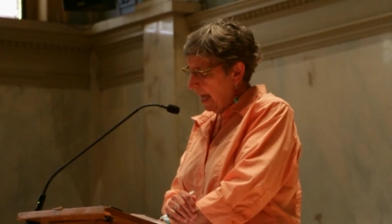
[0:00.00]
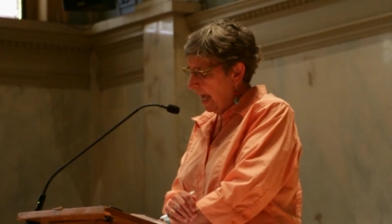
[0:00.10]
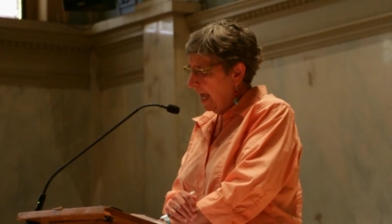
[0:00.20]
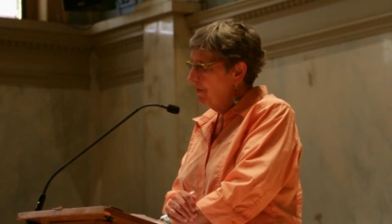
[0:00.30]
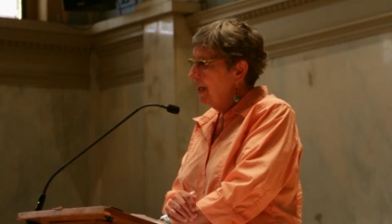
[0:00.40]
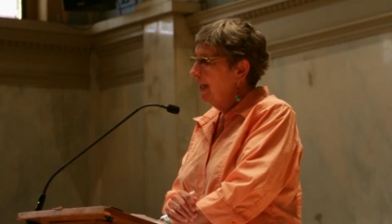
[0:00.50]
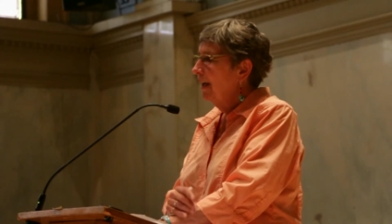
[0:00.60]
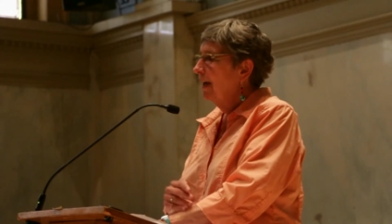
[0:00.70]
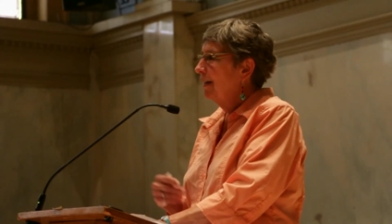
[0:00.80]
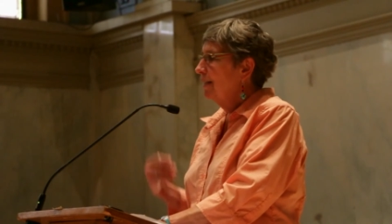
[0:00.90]

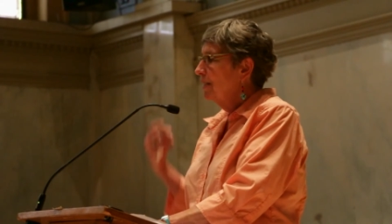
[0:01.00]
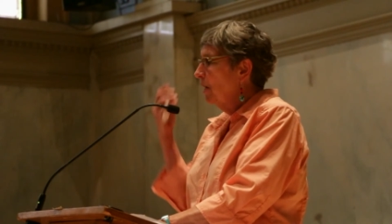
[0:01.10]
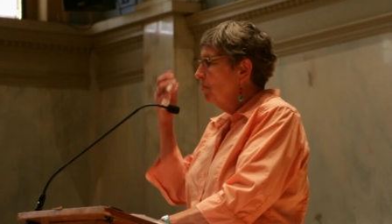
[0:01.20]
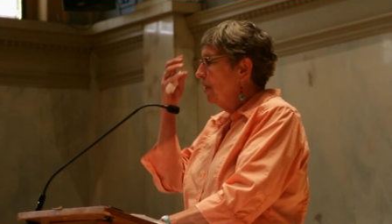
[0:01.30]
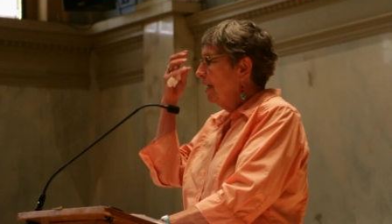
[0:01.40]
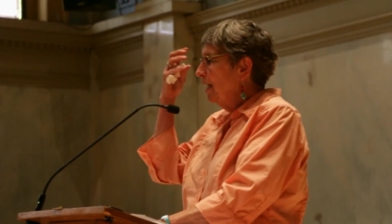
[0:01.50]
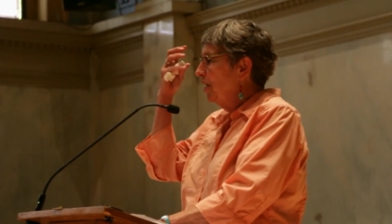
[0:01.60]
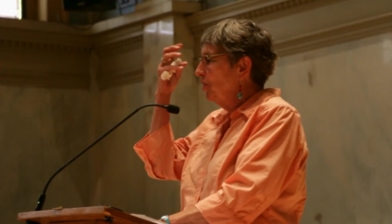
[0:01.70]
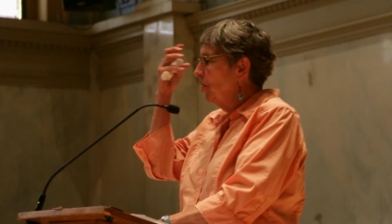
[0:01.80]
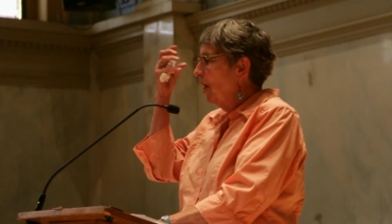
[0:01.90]
Having something
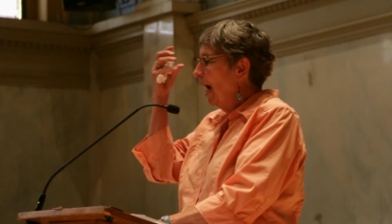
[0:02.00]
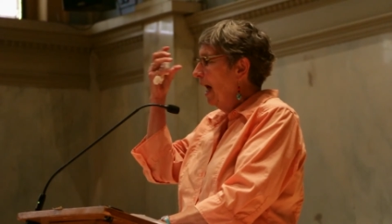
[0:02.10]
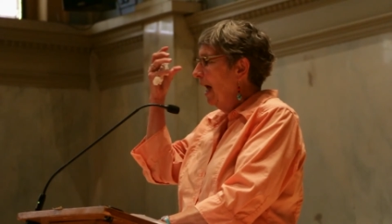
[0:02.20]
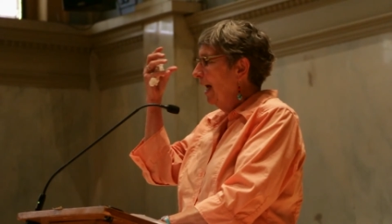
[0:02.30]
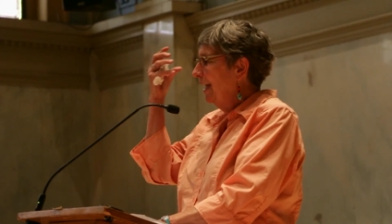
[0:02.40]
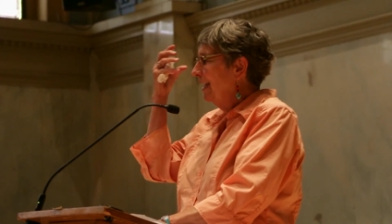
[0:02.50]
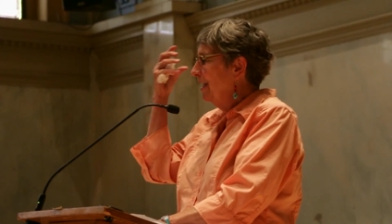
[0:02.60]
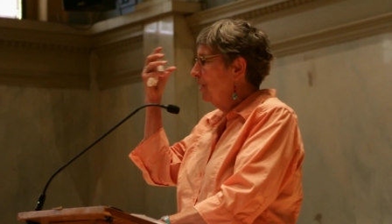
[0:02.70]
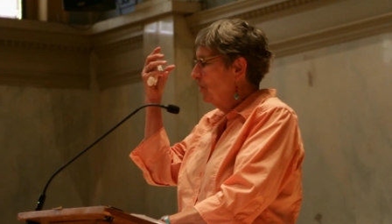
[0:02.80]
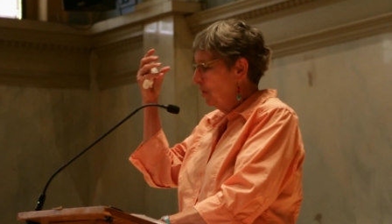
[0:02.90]
in your eye
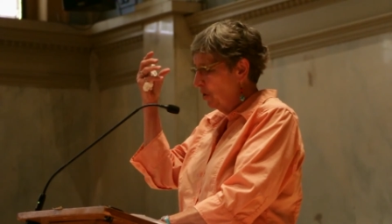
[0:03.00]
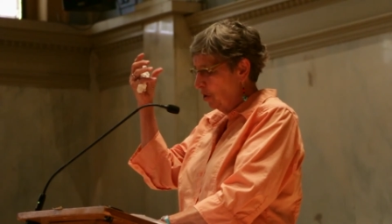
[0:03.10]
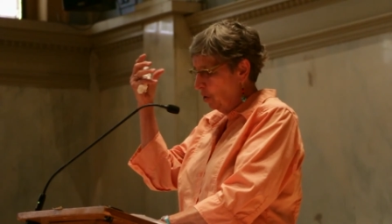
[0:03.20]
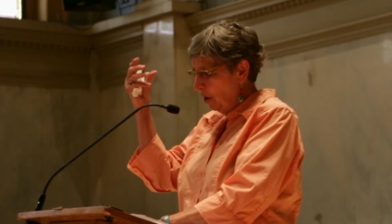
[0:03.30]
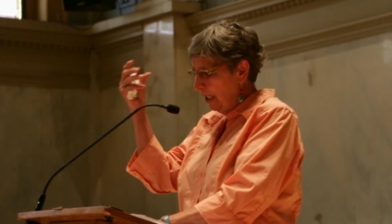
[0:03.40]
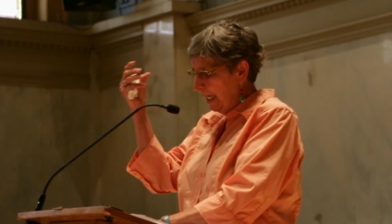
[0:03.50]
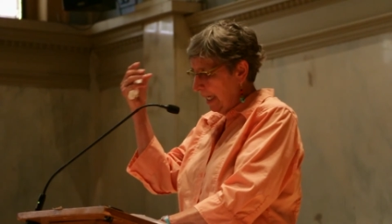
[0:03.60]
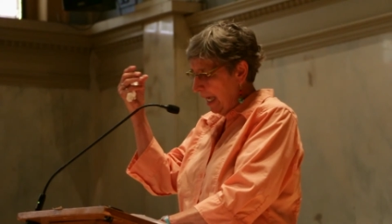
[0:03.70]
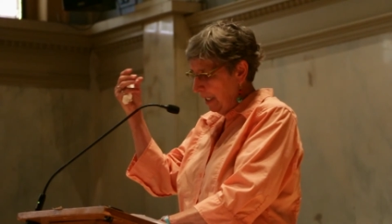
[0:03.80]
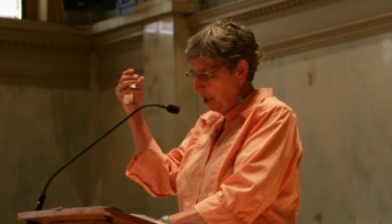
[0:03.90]
is
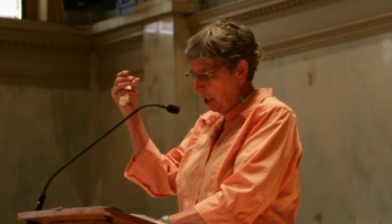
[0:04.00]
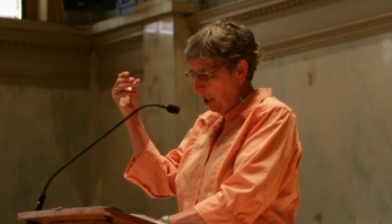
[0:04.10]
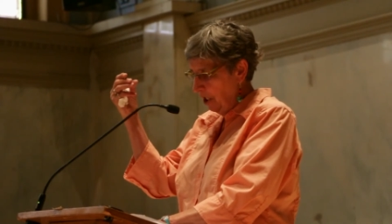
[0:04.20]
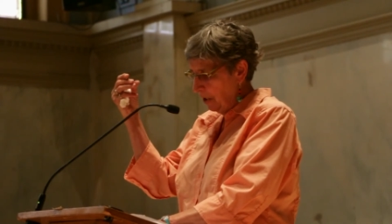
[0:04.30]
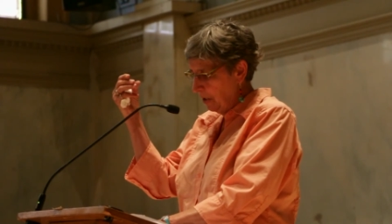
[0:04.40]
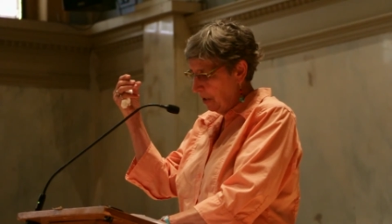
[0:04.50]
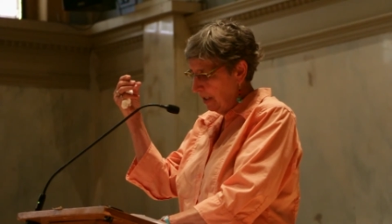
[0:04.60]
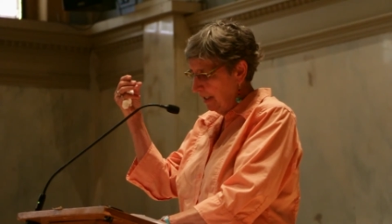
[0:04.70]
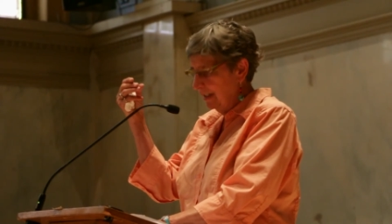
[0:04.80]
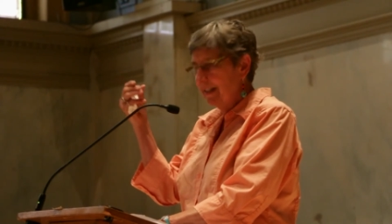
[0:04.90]
distorting and it hurts.